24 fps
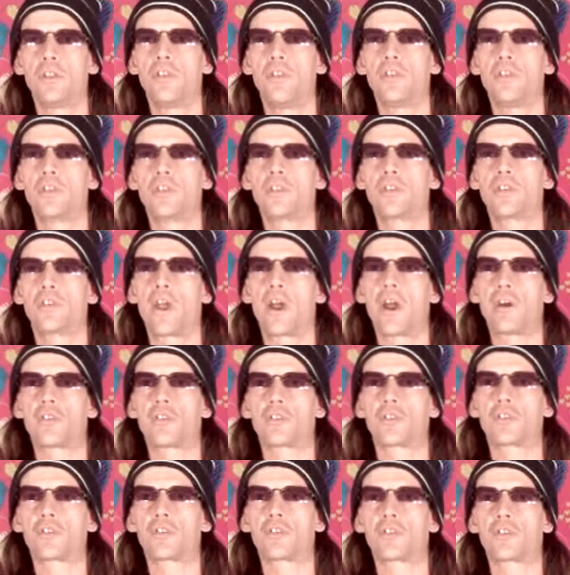you shall
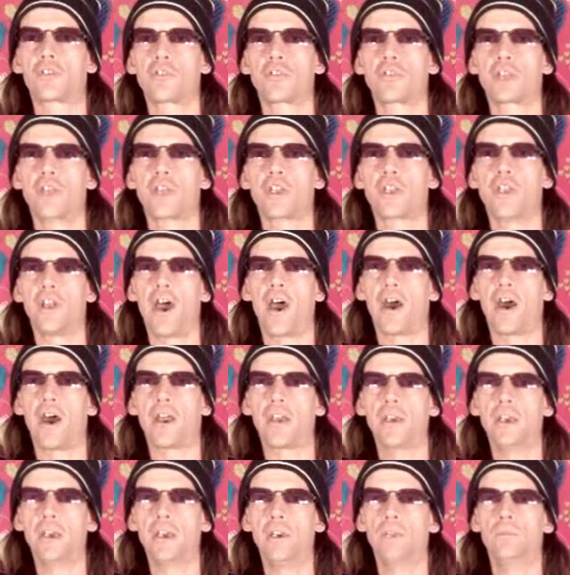surely die.
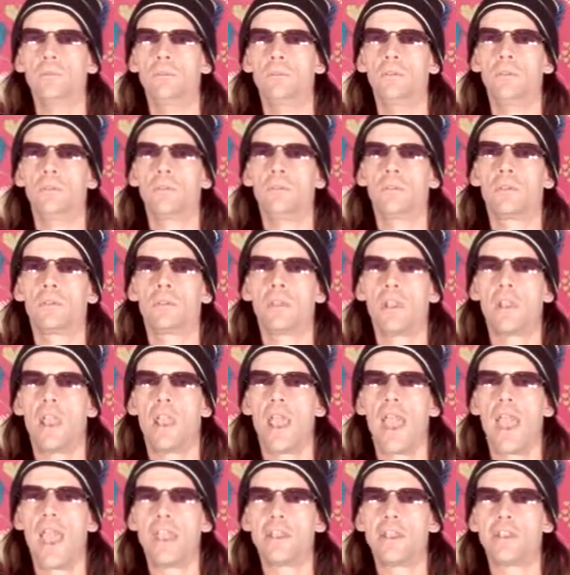
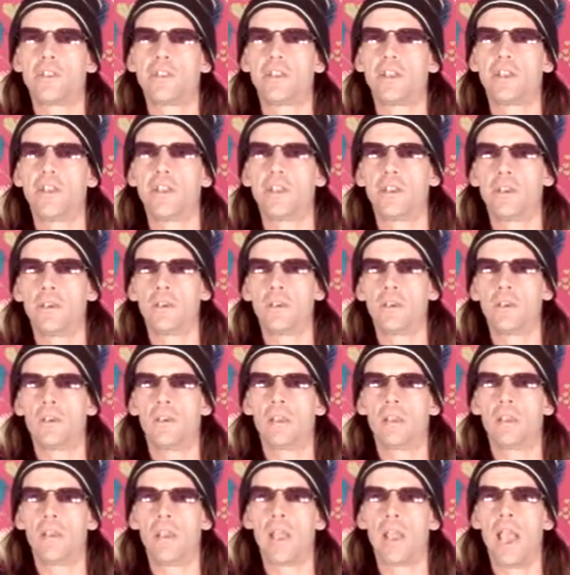18.
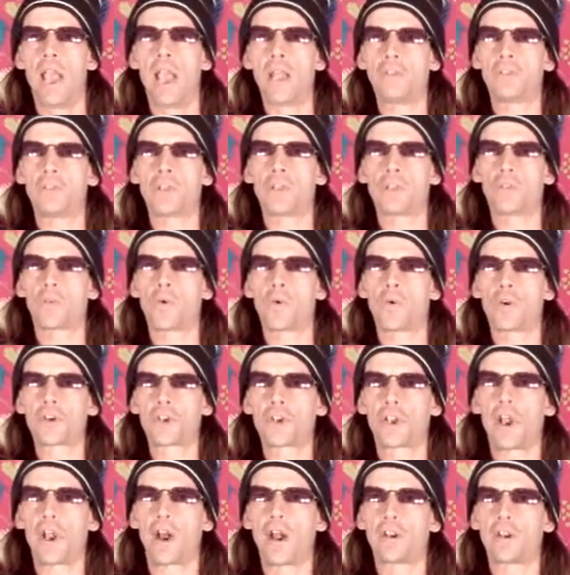And the Lord
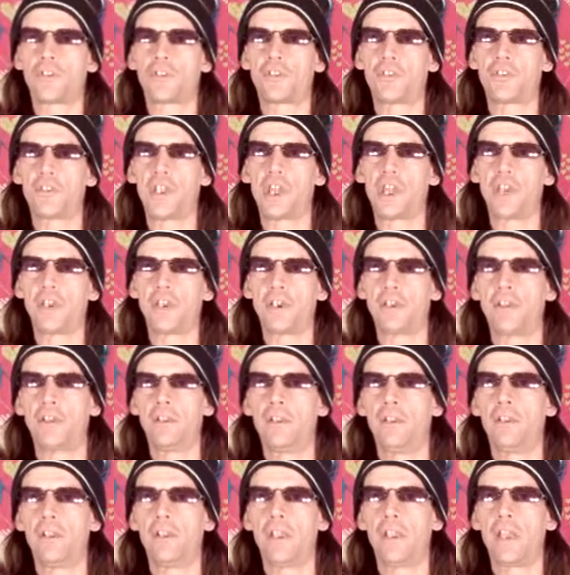God said,
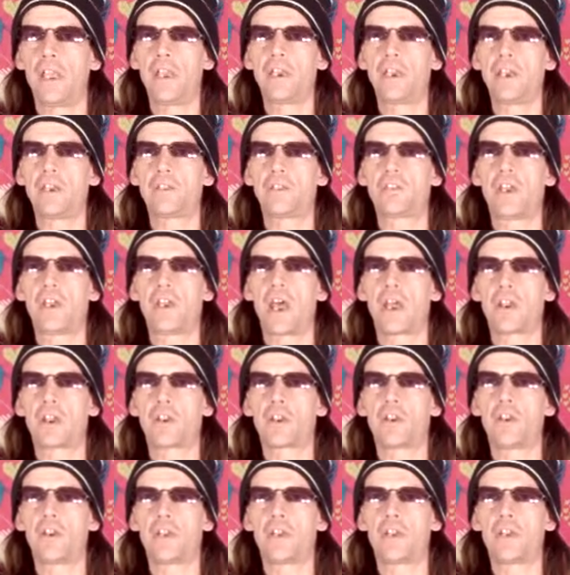it is not
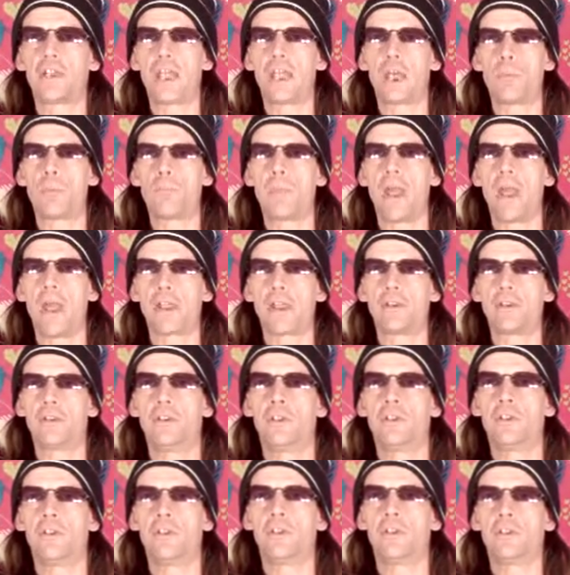good that man
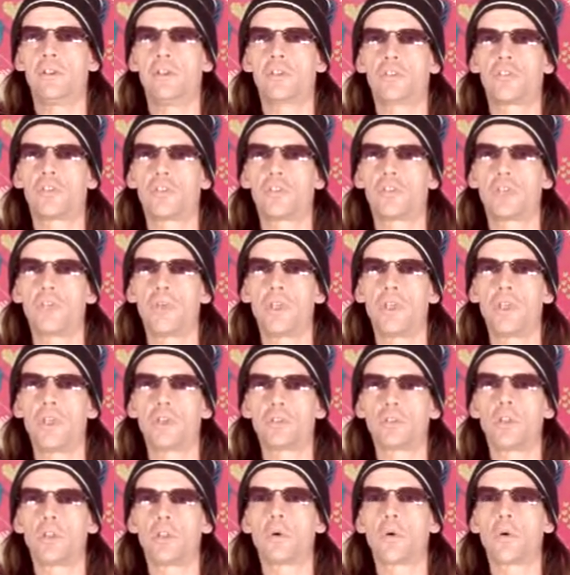should be
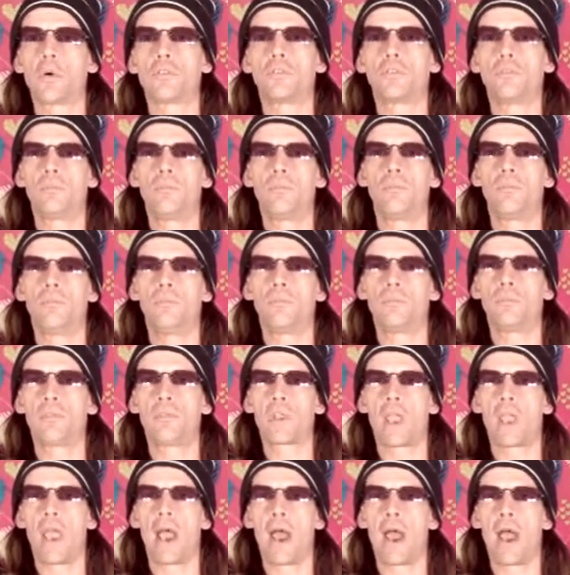alone.
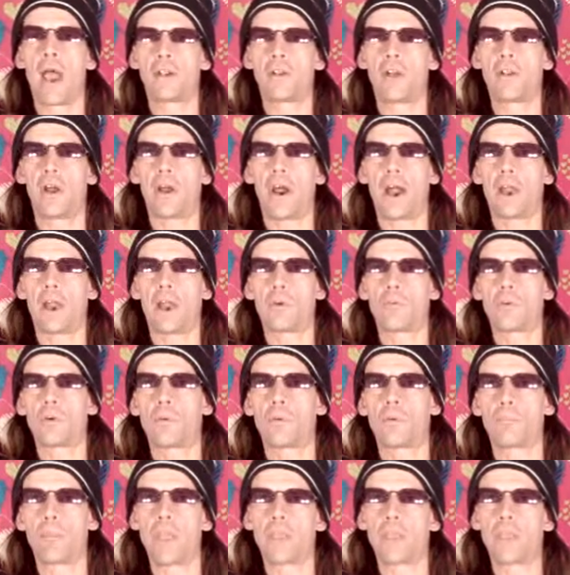I will
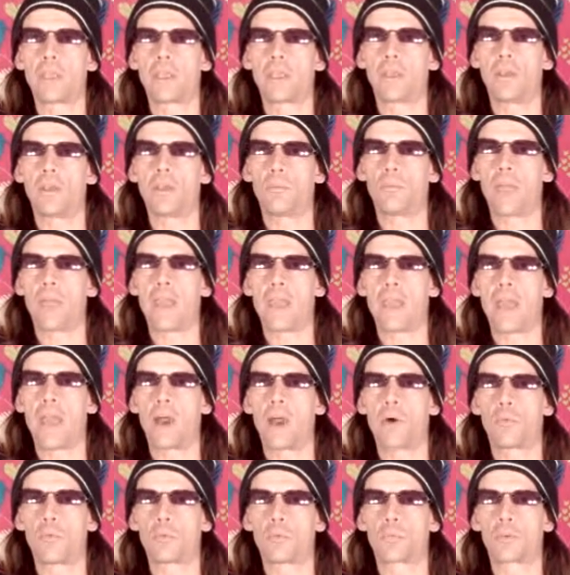make him a
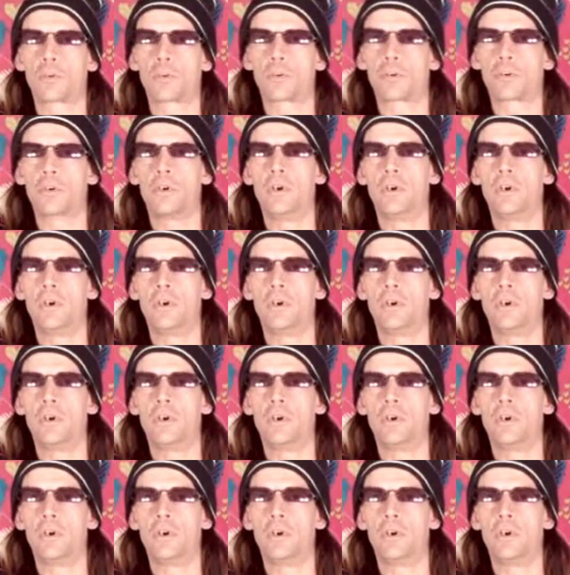helper